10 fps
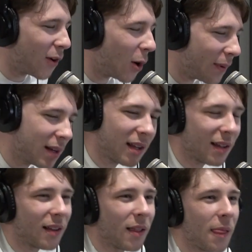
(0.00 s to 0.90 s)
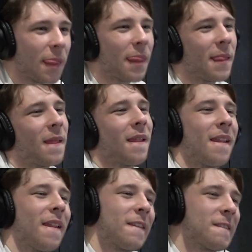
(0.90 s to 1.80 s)
You know what I mean? The fuel's paid for.
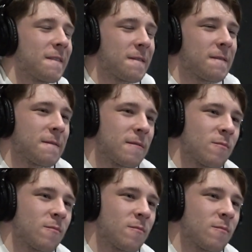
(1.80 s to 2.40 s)
My thing